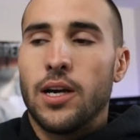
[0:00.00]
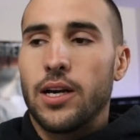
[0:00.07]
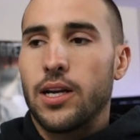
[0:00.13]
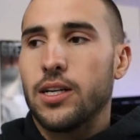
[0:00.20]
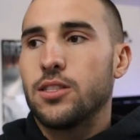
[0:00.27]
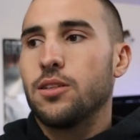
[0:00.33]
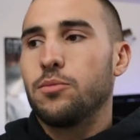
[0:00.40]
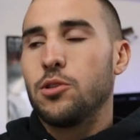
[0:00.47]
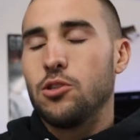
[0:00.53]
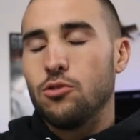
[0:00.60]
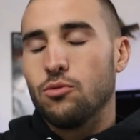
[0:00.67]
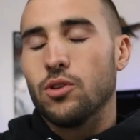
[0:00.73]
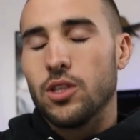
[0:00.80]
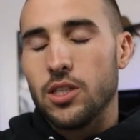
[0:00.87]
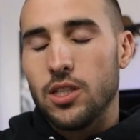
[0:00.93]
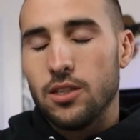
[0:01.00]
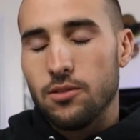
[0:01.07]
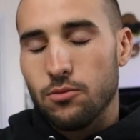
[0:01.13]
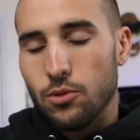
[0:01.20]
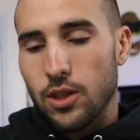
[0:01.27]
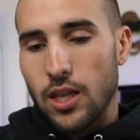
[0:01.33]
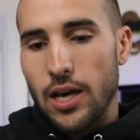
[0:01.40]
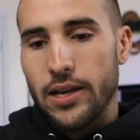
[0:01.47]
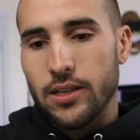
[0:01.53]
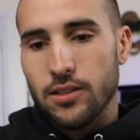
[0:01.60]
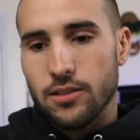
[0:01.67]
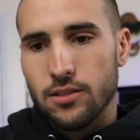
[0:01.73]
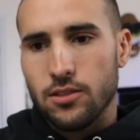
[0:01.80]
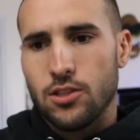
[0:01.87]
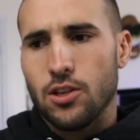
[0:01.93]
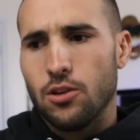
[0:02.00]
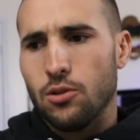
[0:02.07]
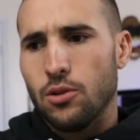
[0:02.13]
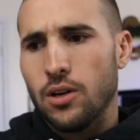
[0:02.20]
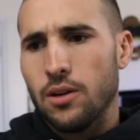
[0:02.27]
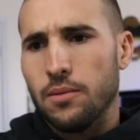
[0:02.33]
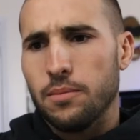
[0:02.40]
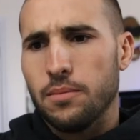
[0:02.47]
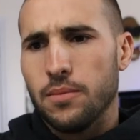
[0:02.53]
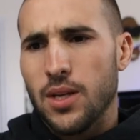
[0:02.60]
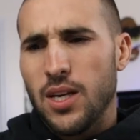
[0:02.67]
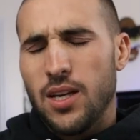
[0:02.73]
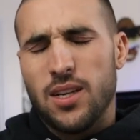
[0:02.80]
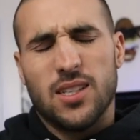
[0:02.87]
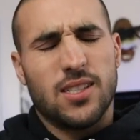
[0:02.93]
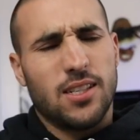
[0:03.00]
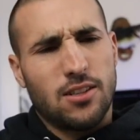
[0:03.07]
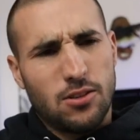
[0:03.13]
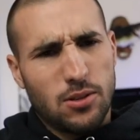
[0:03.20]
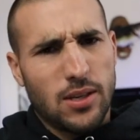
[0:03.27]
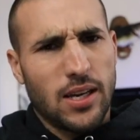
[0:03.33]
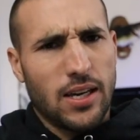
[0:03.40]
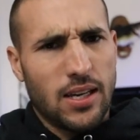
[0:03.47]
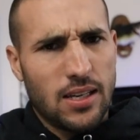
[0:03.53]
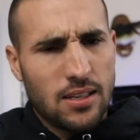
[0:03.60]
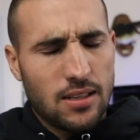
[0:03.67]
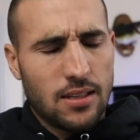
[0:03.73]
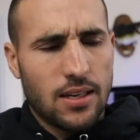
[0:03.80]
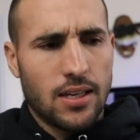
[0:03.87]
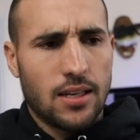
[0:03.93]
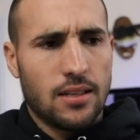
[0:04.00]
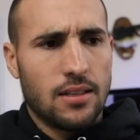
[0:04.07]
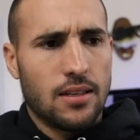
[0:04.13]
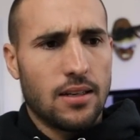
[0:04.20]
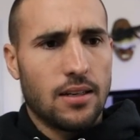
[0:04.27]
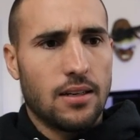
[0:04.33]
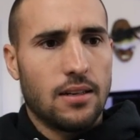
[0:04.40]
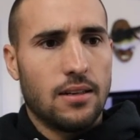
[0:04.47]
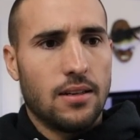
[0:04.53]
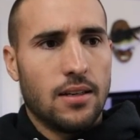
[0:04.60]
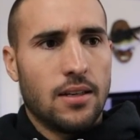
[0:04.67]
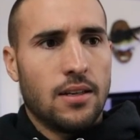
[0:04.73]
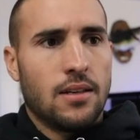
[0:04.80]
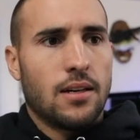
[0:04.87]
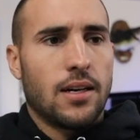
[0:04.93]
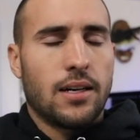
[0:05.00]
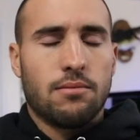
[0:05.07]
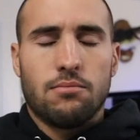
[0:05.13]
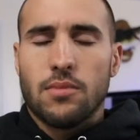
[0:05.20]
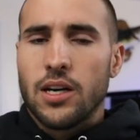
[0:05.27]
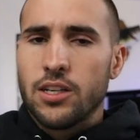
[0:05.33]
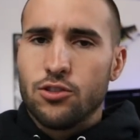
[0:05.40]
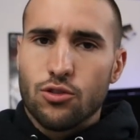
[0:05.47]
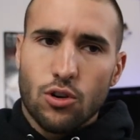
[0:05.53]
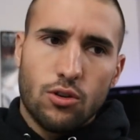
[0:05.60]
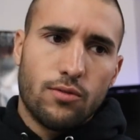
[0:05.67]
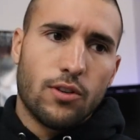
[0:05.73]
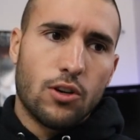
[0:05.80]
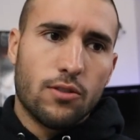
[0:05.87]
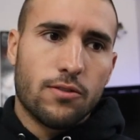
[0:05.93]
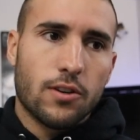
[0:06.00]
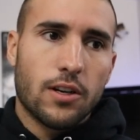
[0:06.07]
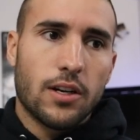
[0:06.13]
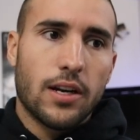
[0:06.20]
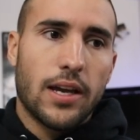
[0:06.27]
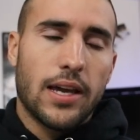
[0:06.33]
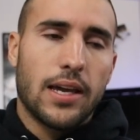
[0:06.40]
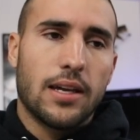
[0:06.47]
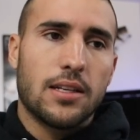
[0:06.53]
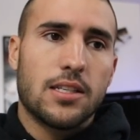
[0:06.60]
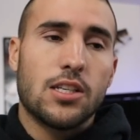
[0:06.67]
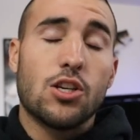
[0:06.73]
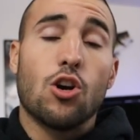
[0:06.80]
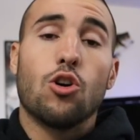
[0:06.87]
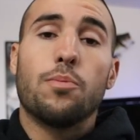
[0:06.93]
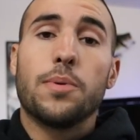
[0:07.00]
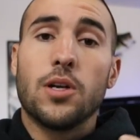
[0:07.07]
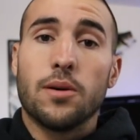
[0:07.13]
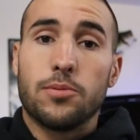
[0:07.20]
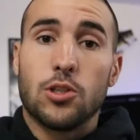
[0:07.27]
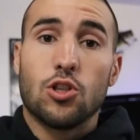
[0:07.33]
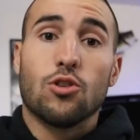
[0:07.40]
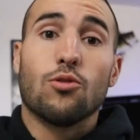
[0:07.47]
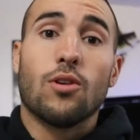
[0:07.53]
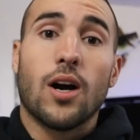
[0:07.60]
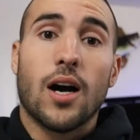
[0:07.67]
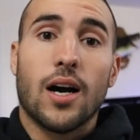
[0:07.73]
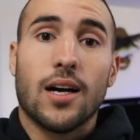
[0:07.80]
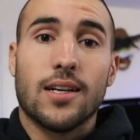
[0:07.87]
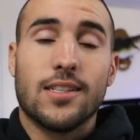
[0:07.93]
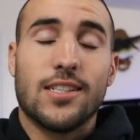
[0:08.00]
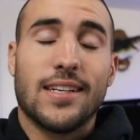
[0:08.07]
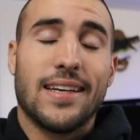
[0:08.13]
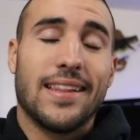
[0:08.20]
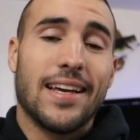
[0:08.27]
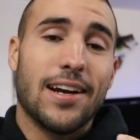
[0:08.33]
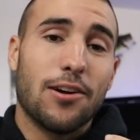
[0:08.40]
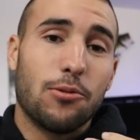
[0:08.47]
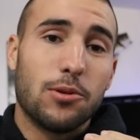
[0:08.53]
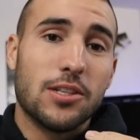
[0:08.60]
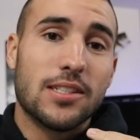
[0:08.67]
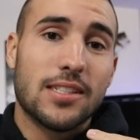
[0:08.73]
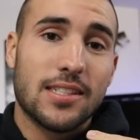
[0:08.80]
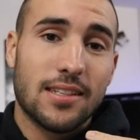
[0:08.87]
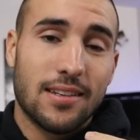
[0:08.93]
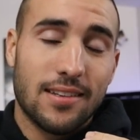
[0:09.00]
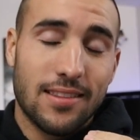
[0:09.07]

I got something you really would like. And so I was like, okay, and I drove over, and he opened up the garage, and there was